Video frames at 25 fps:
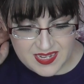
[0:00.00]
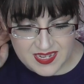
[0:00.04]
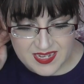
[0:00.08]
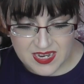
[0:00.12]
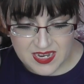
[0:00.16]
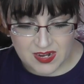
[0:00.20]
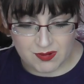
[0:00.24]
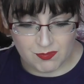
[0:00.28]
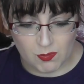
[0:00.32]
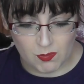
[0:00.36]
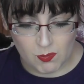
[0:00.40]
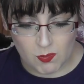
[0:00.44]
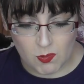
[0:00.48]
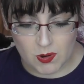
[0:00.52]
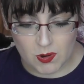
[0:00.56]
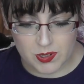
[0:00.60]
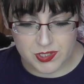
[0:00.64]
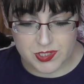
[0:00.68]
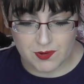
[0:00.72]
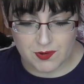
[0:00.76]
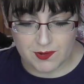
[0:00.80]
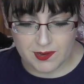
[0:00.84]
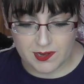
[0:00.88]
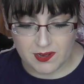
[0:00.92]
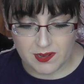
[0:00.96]
reward
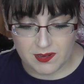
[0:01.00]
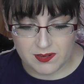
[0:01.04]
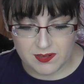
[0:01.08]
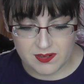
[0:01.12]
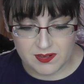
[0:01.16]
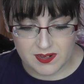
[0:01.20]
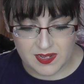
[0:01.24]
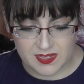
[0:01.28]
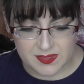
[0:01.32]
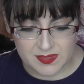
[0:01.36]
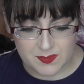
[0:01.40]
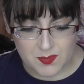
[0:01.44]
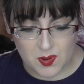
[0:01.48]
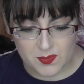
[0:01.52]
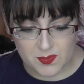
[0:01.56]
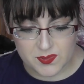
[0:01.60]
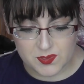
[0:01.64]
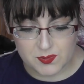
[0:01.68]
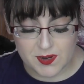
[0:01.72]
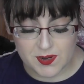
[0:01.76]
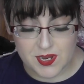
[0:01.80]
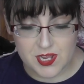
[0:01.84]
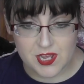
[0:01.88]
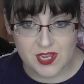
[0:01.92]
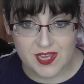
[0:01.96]
going on at the moment
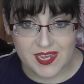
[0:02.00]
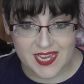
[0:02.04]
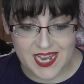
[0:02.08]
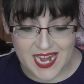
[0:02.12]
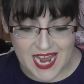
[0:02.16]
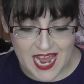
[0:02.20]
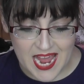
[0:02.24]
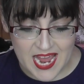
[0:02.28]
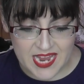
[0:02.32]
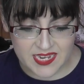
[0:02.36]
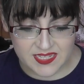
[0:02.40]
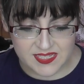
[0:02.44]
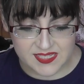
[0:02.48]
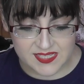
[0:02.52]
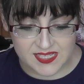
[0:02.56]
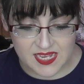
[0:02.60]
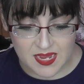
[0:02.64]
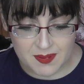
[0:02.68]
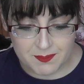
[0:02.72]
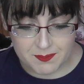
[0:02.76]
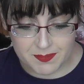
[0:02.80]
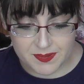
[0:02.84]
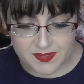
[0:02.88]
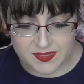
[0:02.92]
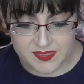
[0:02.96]
where you can get 8
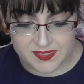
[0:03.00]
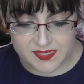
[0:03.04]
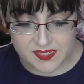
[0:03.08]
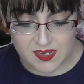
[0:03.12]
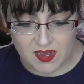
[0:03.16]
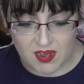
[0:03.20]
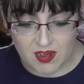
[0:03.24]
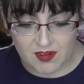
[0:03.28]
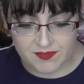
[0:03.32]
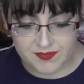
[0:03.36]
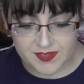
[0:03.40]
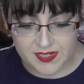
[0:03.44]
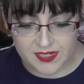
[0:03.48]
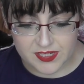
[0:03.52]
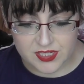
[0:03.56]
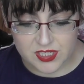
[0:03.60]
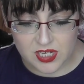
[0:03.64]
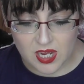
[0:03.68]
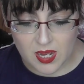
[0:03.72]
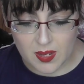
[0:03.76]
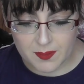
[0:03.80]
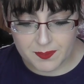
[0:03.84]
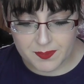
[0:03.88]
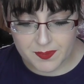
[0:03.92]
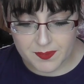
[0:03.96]
samples of their
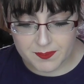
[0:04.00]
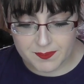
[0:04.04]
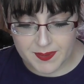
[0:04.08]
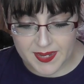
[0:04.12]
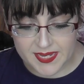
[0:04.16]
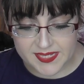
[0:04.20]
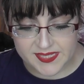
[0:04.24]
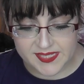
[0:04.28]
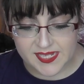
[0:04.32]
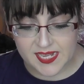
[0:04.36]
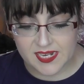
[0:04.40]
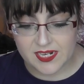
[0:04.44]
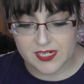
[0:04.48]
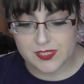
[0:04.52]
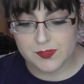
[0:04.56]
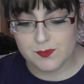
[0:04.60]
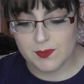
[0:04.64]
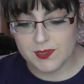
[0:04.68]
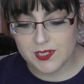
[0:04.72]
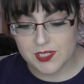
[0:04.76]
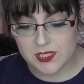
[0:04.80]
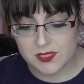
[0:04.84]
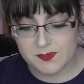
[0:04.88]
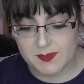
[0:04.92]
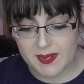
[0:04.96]
top bestsellers
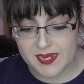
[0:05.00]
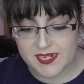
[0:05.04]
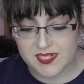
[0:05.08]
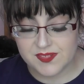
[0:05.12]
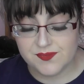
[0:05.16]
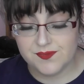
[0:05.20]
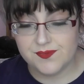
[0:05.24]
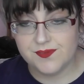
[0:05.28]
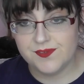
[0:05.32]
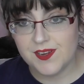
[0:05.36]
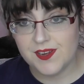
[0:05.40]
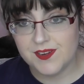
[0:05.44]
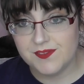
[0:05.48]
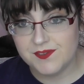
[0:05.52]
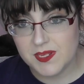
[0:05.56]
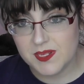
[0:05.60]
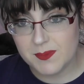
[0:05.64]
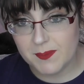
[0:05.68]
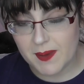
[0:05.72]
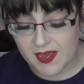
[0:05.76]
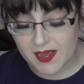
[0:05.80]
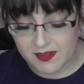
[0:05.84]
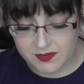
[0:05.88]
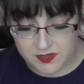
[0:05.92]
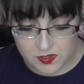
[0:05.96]
when you spend
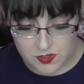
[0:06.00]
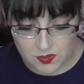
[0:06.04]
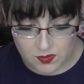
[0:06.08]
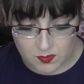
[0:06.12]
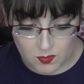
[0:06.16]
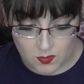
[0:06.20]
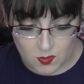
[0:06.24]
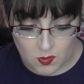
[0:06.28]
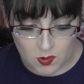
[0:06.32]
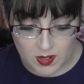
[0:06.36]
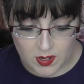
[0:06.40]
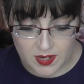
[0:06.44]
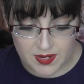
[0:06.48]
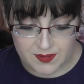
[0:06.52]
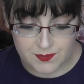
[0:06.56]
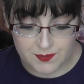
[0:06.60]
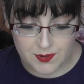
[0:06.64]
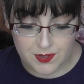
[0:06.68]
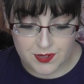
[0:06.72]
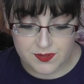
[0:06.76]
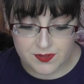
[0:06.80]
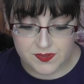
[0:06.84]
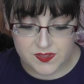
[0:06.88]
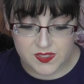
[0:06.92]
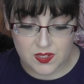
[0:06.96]
£50 or more if you
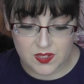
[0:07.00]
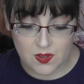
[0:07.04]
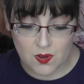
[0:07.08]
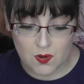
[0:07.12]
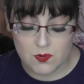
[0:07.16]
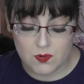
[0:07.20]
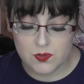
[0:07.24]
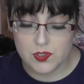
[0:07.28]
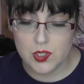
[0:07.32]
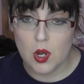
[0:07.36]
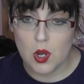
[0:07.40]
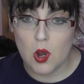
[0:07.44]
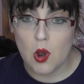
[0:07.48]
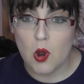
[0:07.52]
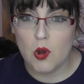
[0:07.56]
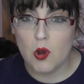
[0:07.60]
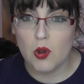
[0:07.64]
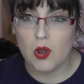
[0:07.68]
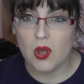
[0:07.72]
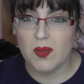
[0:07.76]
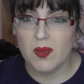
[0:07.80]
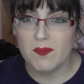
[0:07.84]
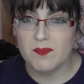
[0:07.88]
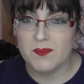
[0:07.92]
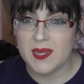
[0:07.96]
use the code
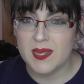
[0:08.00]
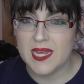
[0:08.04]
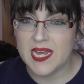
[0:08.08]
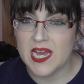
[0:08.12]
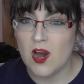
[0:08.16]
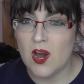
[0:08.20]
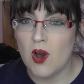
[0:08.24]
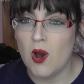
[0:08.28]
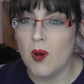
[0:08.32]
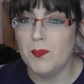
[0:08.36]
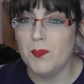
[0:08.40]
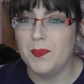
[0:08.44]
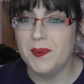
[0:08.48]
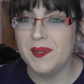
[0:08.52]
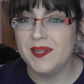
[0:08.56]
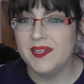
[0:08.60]
HOOKMEUP.